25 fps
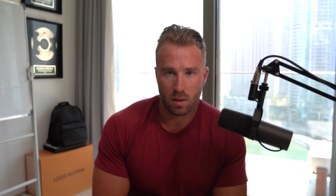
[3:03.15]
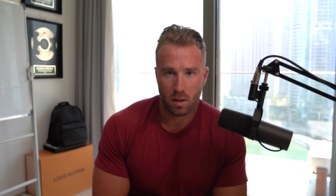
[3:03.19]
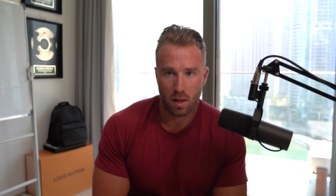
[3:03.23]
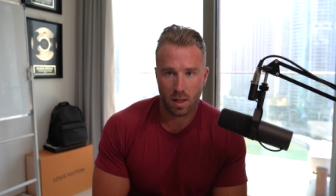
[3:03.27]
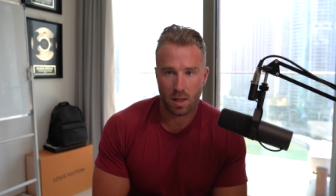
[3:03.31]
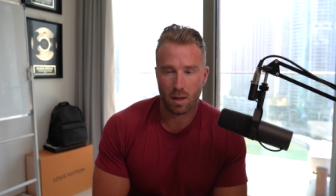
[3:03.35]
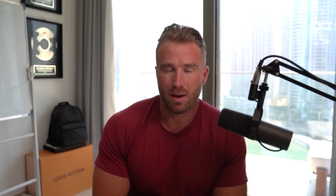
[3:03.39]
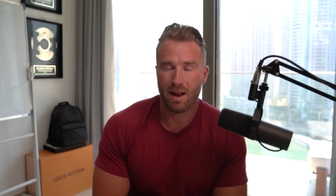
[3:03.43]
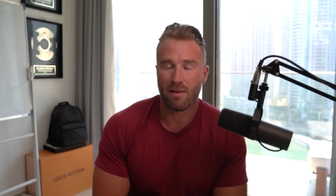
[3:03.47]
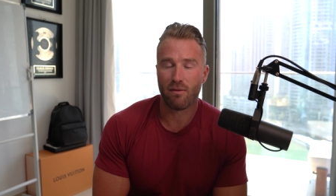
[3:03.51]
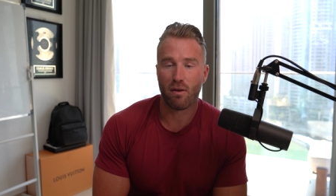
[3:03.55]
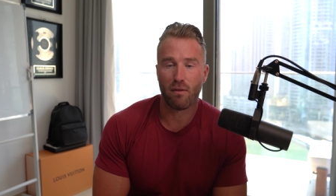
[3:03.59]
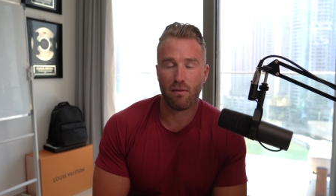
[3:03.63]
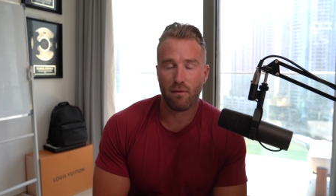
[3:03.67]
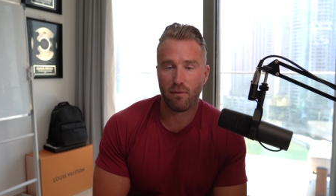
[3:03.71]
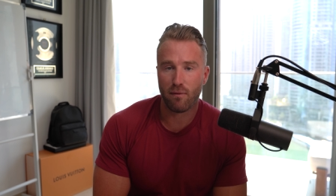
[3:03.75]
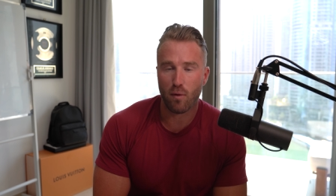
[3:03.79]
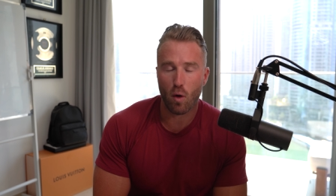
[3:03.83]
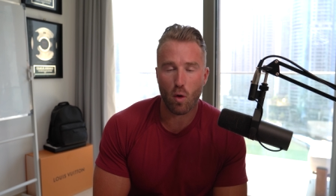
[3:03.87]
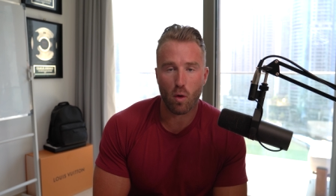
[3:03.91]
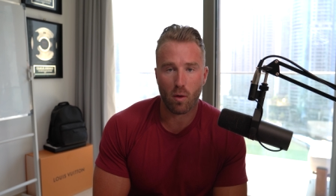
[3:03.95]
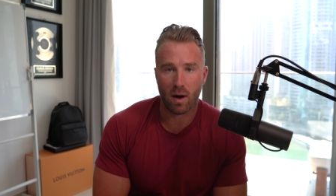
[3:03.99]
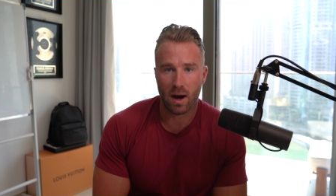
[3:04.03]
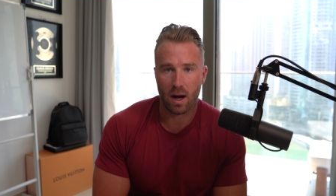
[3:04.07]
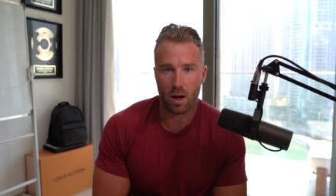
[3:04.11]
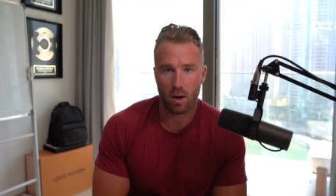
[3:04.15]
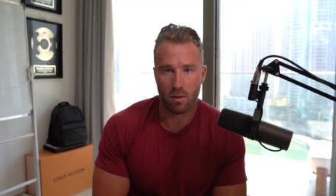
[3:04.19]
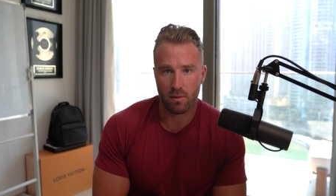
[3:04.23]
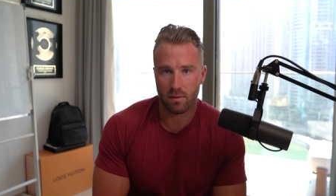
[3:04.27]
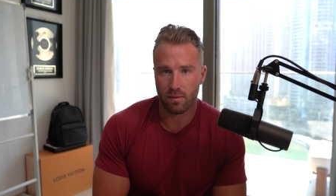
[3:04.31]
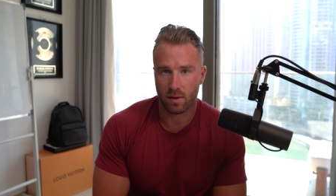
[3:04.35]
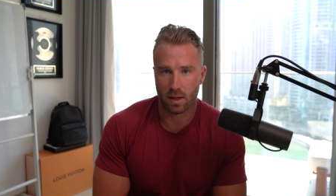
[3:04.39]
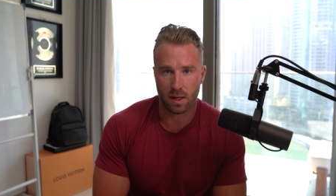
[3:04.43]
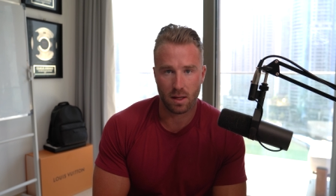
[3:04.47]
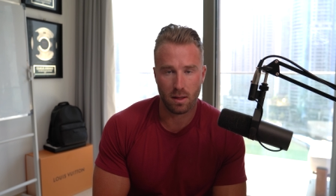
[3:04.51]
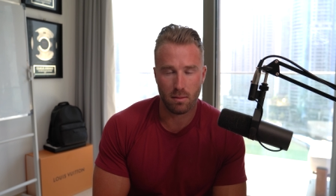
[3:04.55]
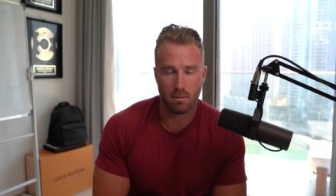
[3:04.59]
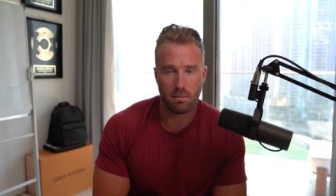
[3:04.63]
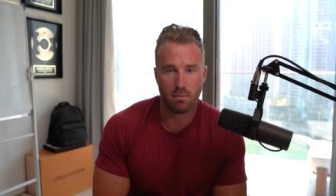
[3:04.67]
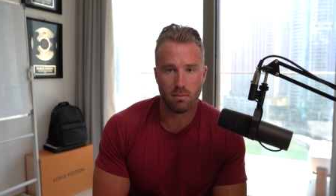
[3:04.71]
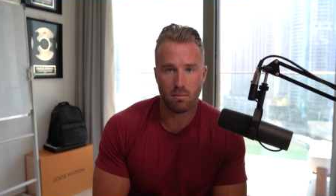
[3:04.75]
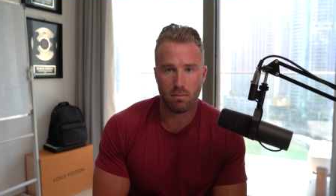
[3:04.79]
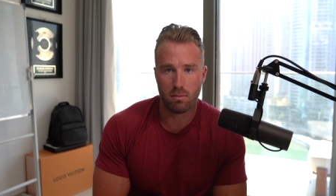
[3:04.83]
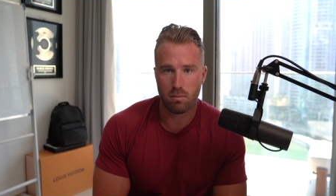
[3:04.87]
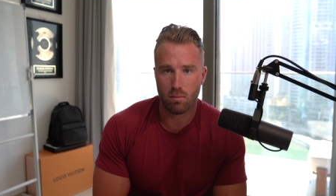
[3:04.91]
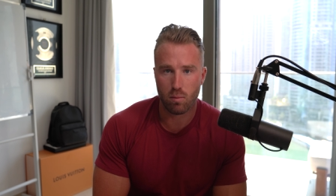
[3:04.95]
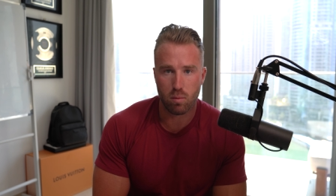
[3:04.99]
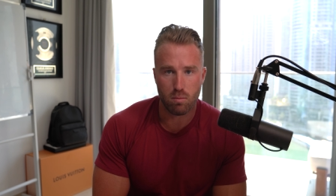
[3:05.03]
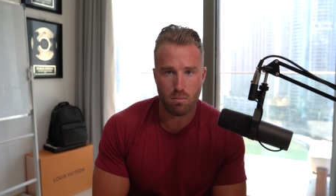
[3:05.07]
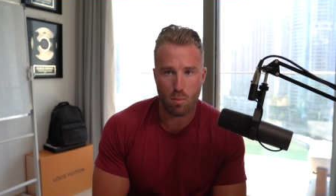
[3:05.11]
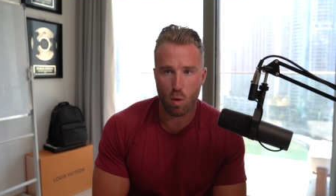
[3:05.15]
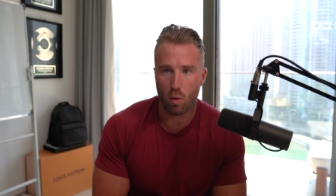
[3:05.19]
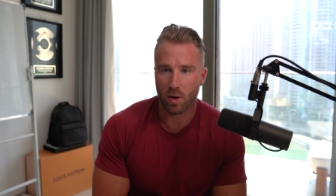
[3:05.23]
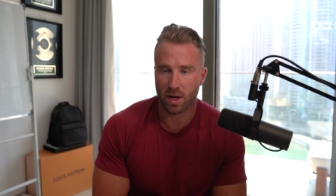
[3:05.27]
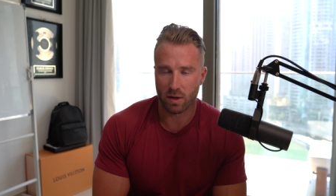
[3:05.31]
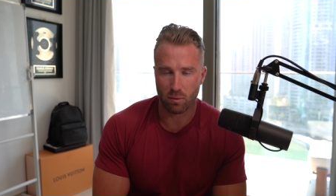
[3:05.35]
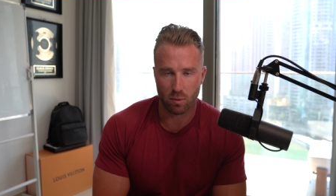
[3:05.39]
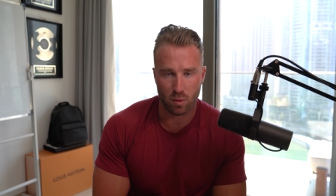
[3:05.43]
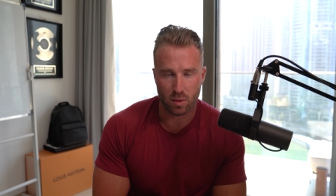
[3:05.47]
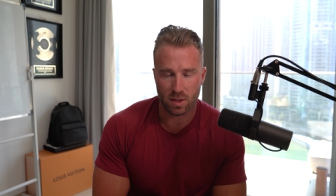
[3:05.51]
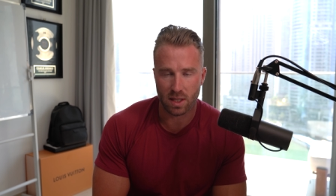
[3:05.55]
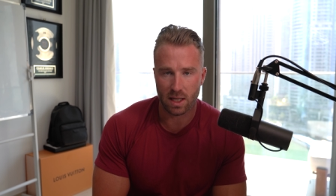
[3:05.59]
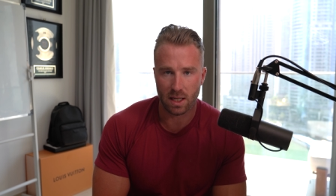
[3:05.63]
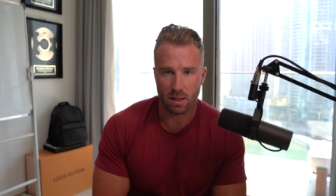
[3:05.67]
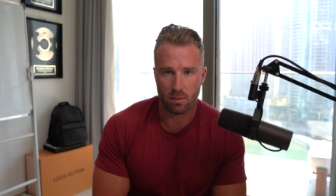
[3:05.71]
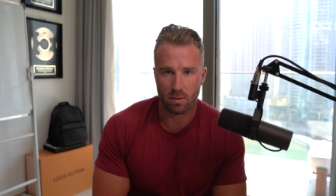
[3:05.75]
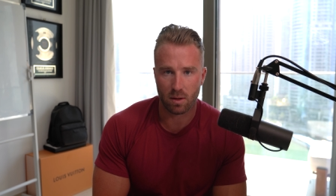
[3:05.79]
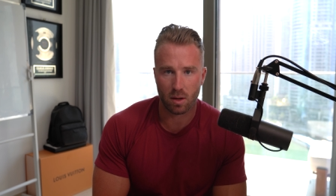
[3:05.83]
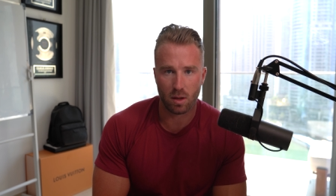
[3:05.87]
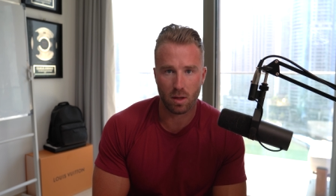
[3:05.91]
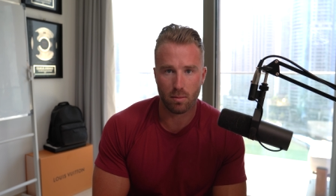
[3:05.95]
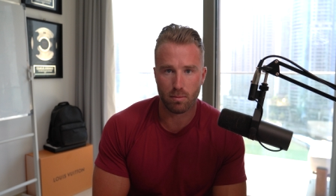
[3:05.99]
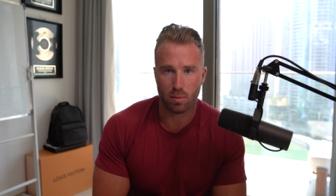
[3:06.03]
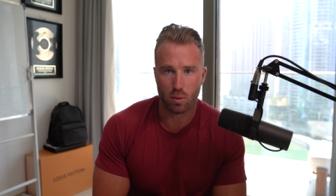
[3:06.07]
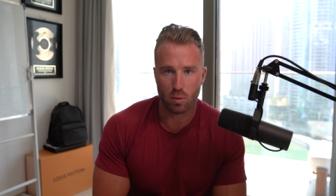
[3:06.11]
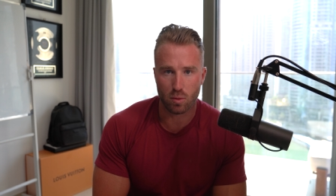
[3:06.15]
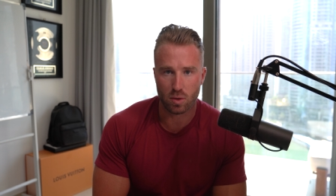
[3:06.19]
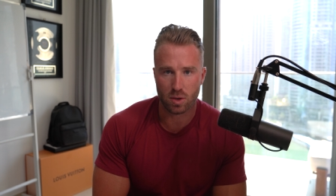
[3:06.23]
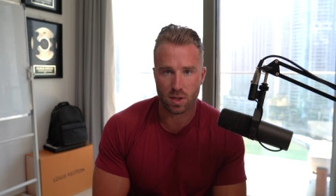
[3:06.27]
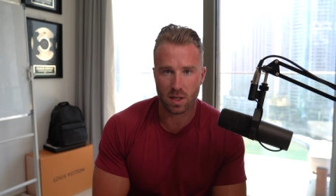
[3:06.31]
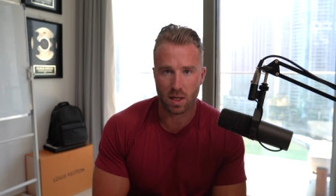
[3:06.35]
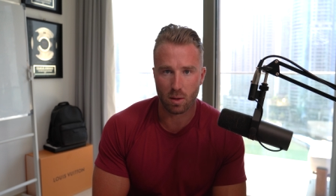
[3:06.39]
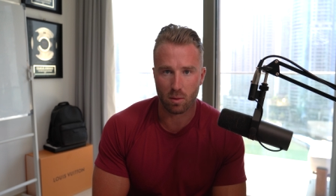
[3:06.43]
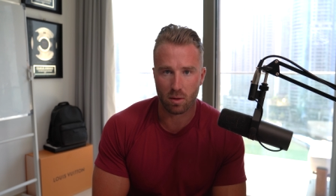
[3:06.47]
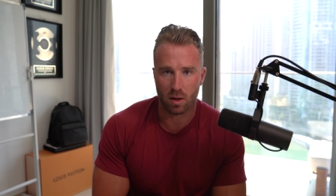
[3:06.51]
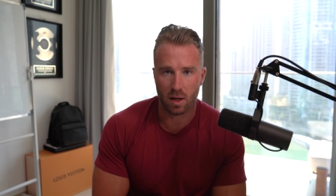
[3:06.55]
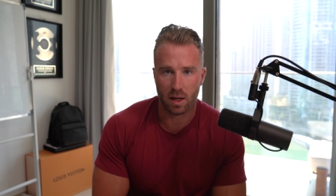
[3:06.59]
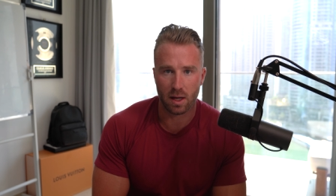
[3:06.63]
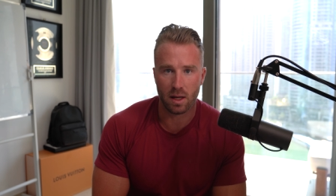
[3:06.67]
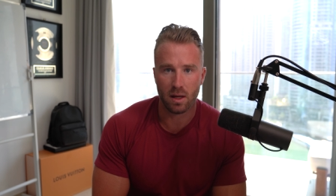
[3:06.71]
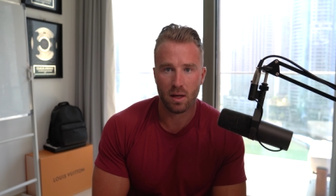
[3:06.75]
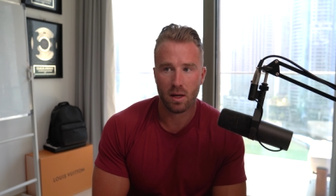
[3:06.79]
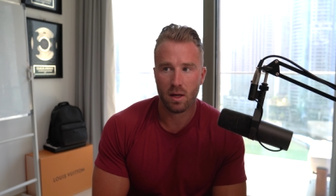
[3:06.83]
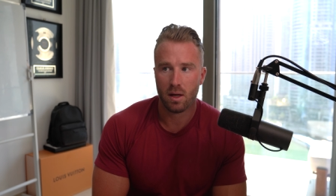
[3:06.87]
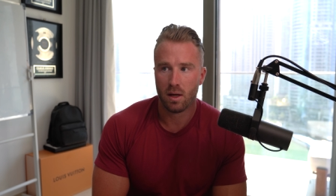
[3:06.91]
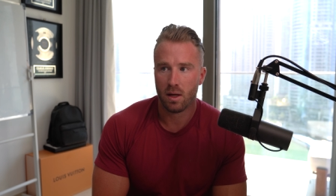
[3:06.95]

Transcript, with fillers: I don't have a four hour fucking morning routine with a load of bullshit where I